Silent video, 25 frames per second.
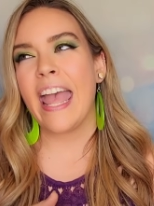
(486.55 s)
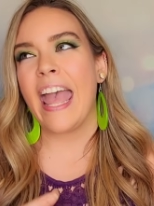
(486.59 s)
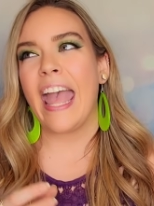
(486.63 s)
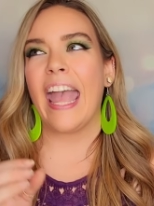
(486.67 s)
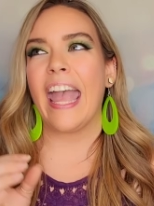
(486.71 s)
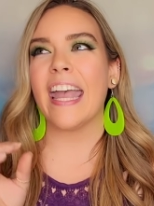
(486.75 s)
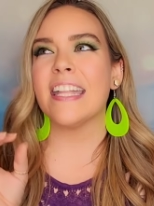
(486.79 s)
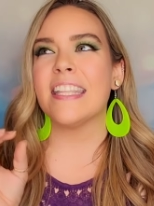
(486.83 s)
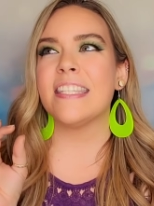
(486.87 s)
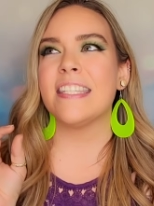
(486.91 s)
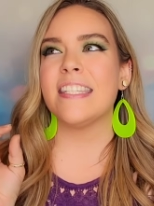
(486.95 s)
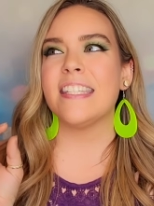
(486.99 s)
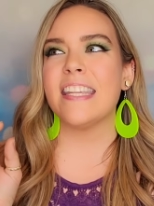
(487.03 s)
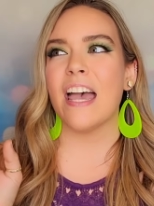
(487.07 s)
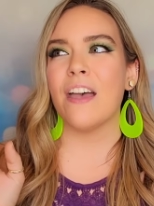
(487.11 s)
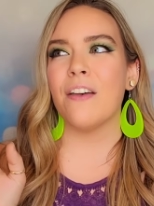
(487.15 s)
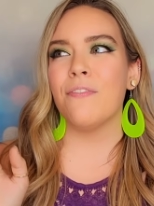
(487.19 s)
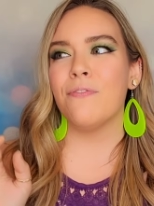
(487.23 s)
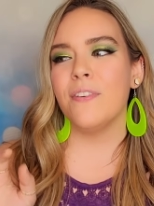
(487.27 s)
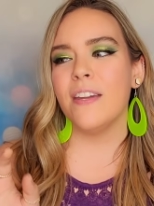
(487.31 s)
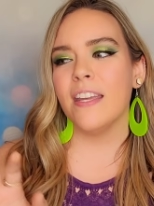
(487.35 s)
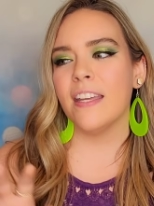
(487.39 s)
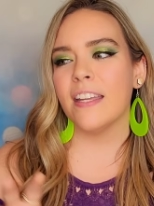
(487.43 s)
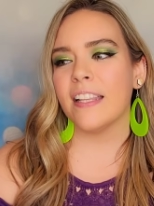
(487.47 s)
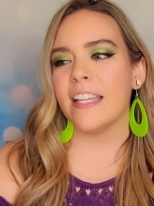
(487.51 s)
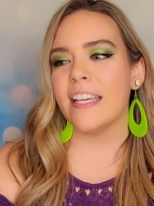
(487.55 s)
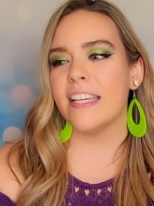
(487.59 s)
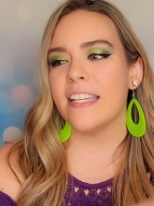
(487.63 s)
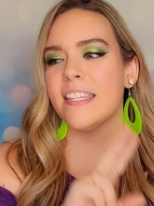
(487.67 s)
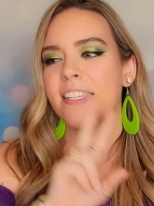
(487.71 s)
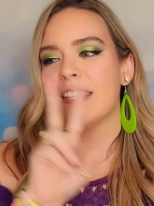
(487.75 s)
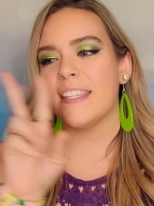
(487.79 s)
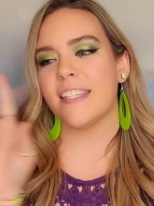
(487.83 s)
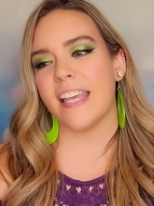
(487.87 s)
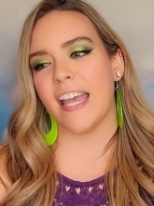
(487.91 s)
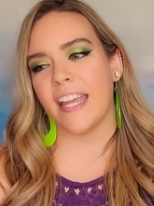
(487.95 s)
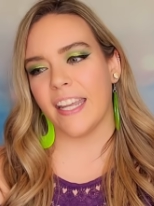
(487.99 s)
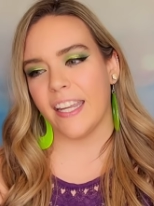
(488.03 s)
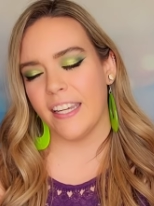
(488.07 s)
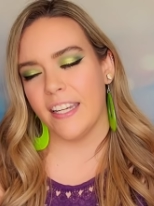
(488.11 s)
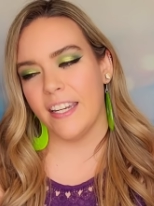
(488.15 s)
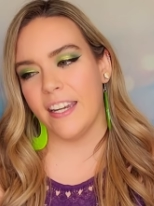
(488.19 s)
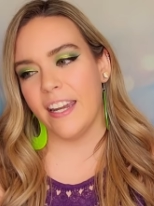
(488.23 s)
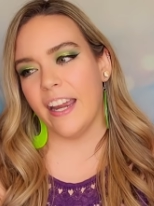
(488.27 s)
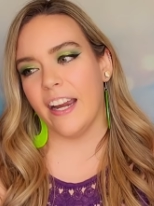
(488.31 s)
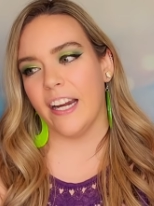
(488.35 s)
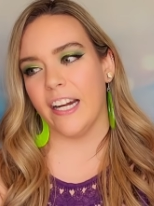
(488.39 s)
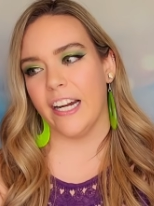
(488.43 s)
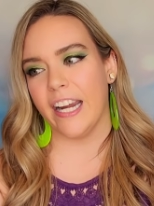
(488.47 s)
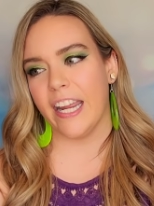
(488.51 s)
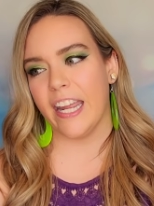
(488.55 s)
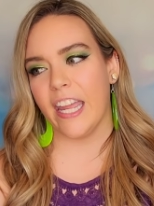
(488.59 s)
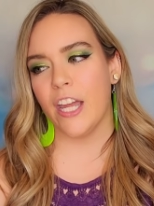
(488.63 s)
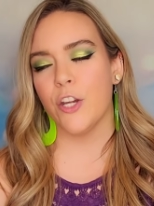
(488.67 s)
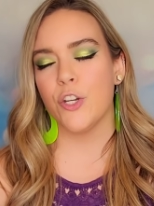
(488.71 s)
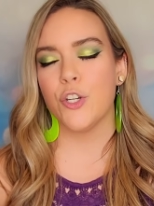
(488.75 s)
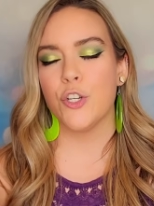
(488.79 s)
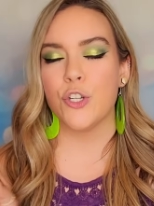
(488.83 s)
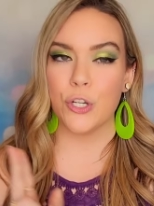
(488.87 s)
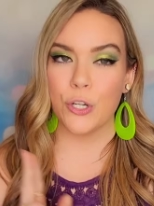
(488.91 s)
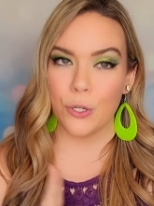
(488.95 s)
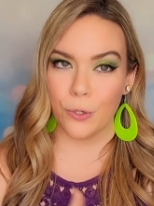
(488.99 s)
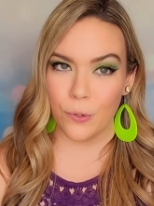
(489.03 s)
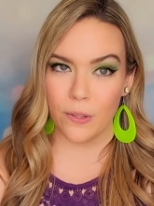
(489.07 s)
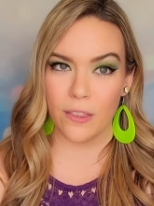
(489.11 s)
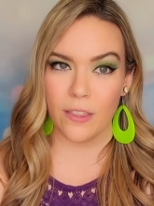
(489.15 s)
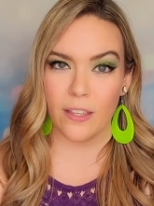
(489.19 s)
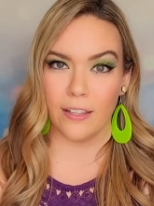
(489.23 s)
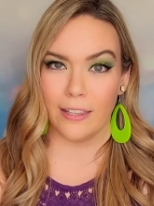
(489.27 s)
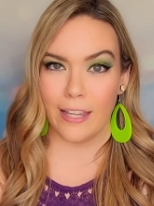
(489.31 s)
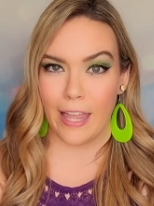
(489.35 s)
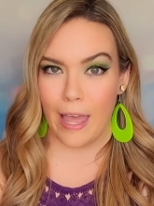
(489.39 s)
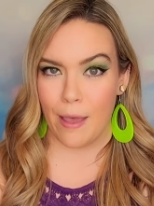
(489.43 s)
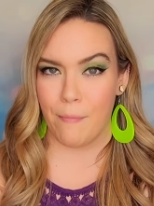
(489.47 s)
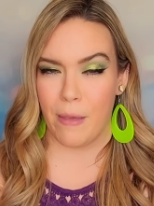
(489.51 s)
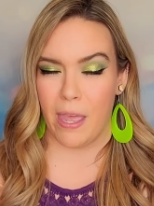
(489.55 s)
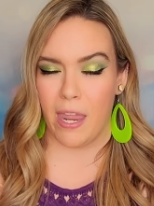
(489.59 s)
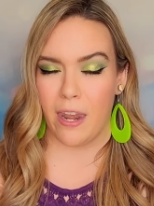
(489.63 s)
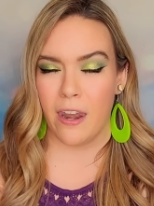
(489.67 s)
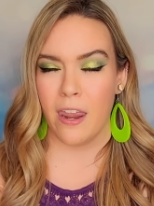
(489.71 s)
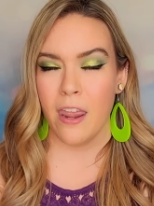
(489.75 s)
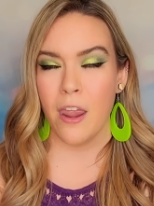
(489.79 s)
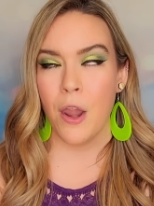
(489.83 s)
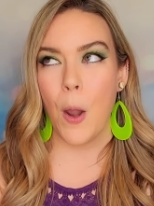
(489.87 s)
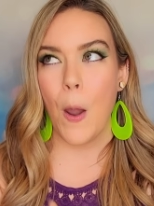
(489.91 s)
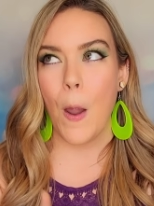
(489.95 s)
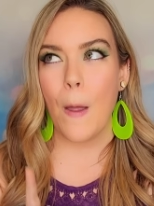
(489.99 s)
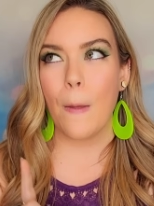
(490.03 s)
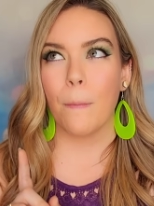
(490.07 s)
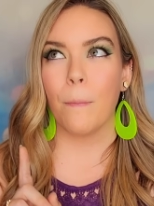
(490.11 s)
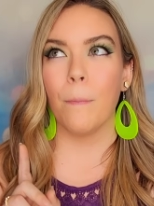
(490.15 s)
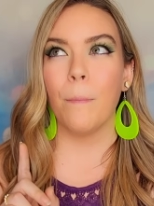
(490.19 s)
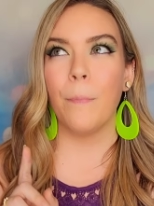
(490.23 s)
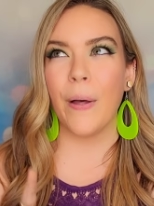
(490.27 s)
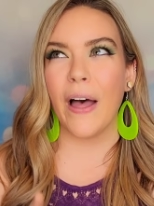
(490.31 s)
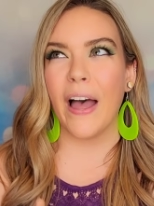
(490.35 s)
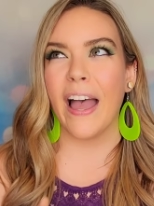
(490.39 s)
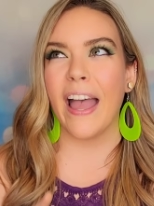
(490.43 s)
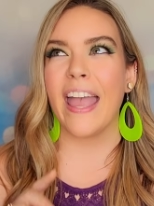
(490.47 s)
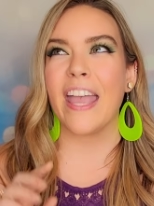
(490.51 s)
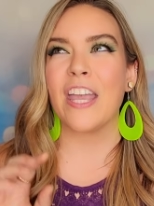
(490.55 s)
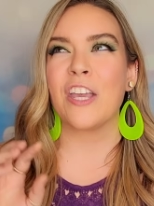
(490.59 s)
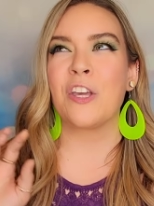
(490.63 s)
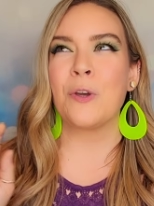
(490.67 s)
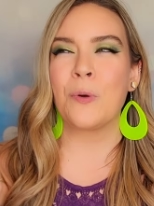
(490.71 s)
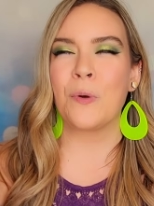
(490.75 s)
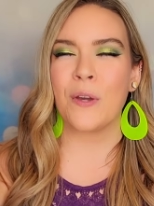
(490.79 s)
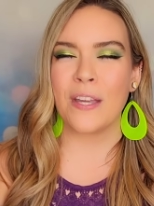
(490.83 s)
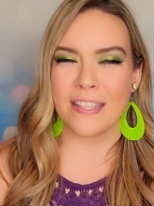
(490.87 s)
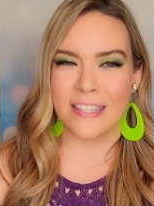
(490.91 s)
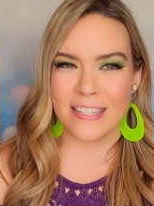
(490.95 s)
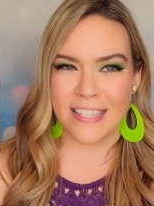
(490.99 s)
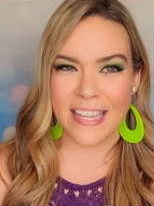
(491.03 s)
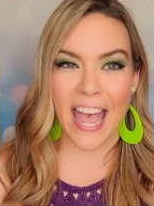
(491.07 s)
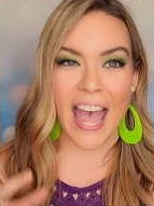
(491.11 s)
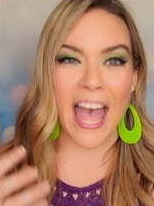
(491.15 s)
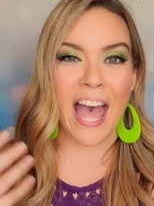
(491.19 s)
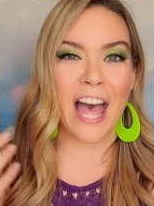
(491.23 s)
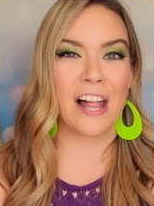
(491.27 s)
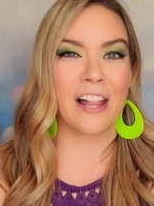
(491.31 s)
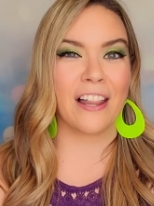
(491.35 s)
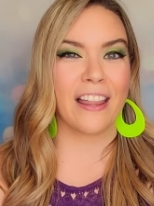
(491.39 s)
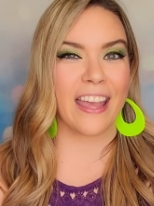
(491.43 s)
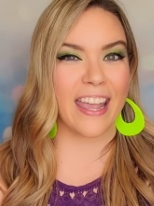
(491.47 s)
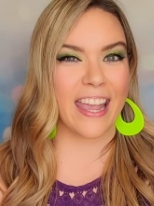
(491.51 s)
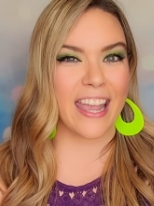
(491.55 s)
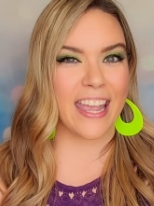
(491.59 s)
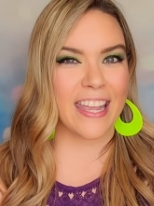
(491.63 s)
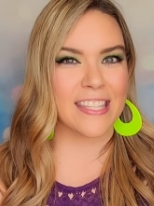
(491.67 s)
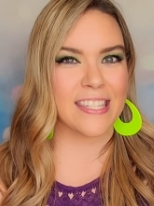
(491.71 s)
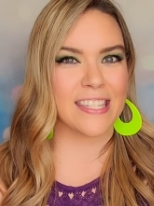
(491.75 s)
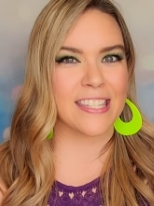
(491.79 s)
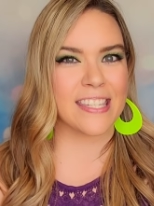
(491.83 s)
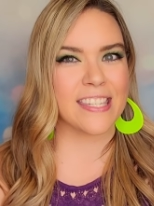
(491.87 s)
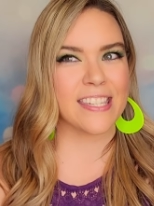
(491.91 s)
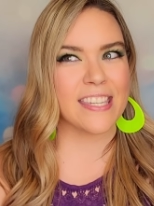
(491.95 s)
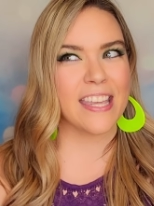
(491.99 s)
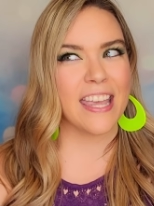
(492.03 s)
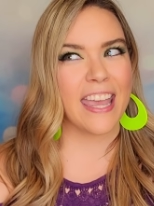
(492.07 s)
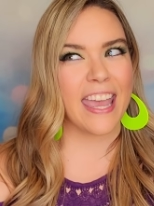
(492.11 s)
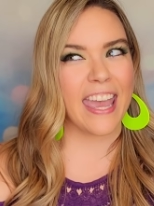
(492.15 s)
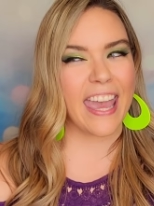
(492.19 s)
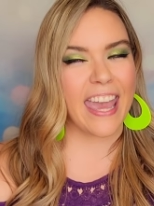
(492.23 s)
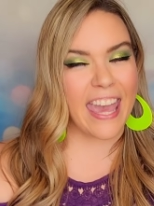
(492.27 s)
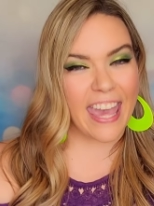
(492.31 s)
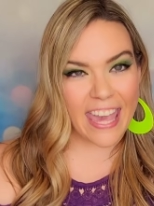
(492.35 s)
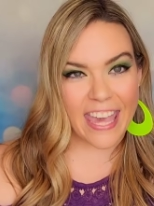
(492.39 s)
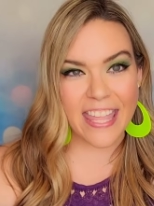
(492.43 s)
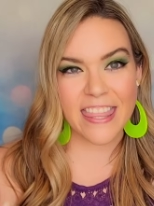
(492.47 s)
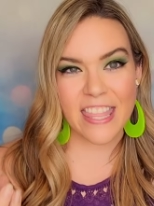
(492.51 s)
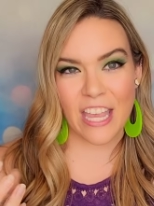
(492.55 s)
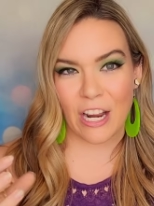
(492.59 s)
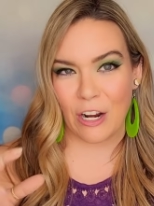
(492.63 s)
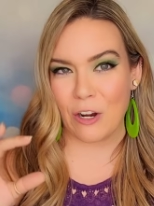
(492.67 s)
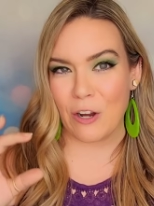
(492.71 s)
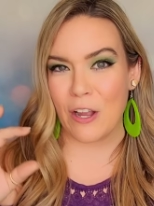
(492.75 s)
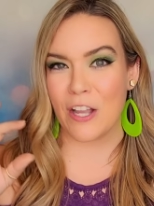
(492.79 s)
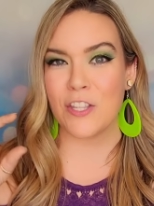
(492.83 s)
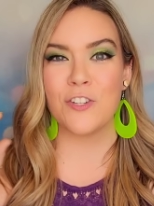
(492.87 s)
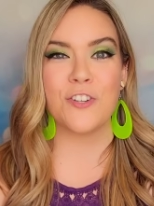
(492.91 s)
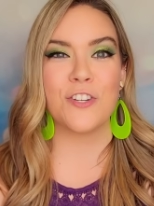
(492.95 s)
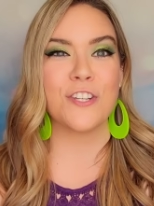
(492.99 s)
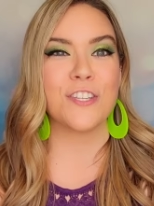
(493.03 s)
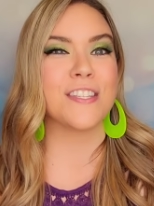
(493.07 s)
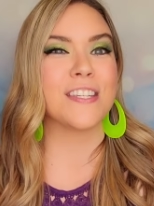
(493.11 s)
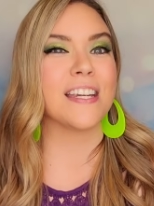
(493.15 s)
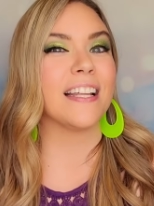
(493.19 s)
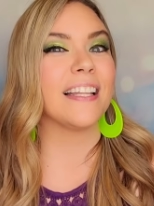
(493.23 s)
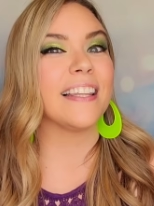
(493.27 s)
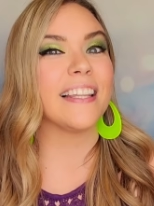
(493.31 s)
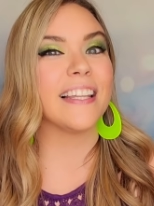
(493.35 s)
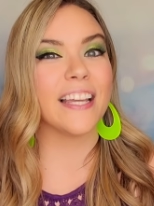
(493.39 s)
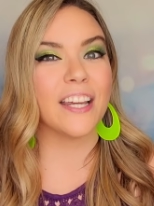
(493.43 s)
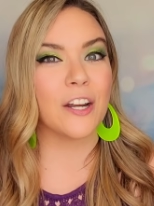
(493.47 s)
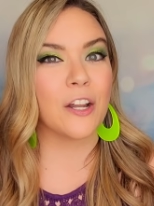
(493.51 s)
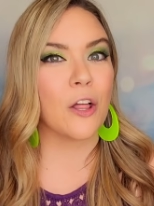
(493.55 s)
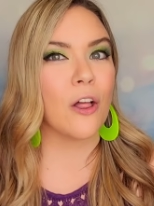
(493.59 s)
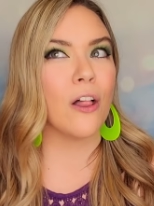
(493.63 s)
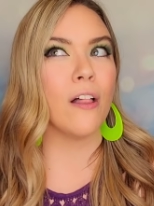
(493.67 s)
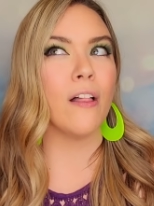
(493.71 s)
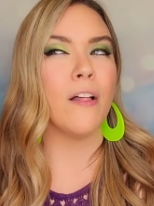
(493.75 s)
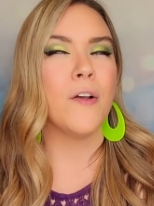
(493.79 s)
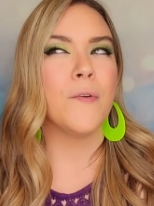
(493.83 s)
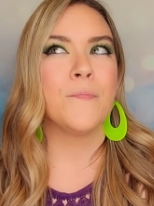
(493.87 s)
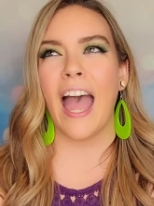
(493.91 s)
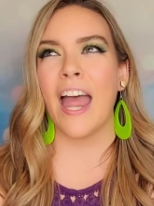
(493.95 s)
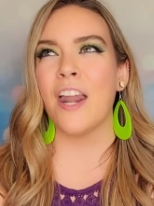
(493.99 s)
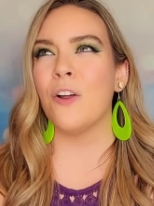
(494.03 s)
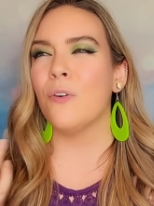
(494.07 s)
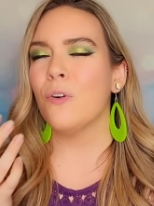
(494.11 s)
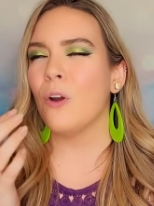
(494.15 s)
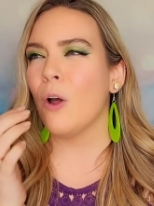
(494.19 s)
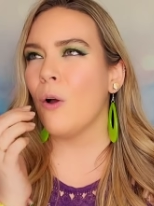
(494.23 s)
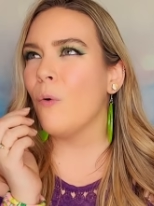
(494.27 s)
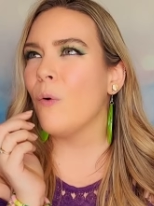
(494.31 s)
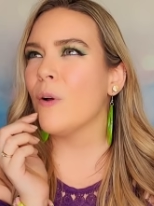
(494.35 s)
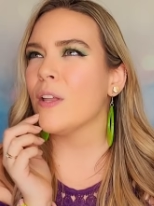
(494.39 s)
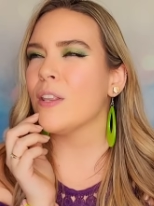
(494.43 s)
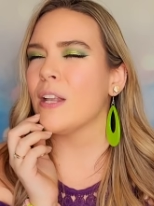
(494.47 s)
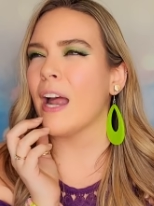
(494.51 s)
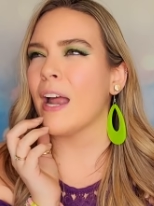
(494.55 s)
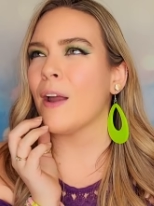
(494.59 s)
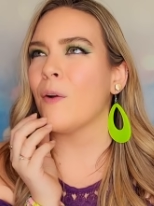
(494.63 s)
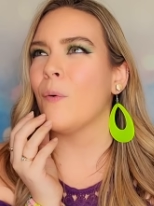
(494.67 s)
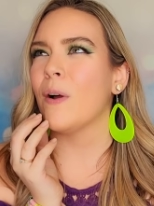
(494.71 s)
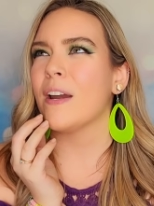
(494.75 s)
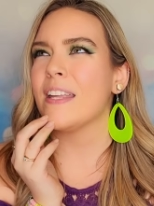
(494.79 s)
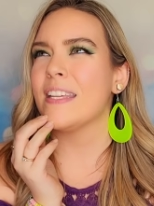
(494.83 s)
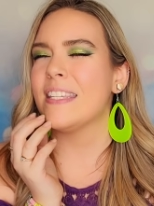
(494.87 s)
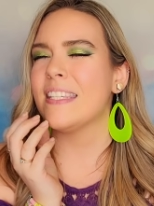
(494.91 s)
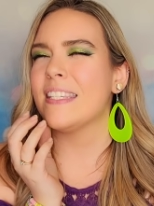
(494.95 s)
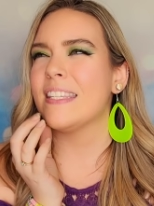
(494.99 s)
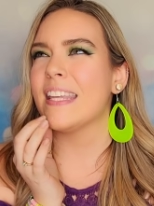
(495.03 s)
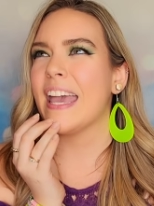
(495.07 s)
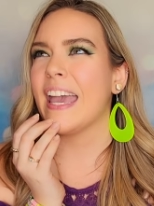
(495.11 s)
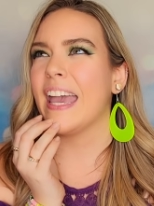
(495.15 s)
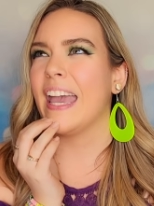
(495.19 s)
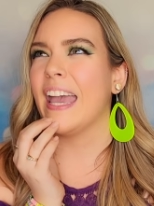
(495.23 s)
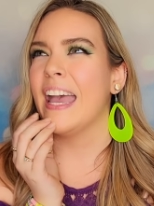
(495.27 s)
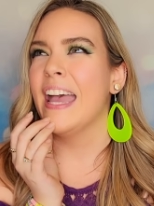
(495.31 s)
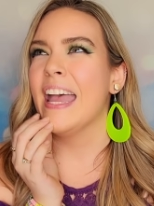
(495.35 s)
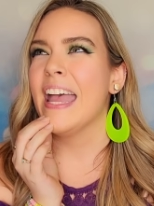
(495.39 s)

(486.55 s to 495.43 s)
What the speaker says: It's definitely secondary to the lemon, but you can tell it's in there. It's just a little, I don't know what I want to say.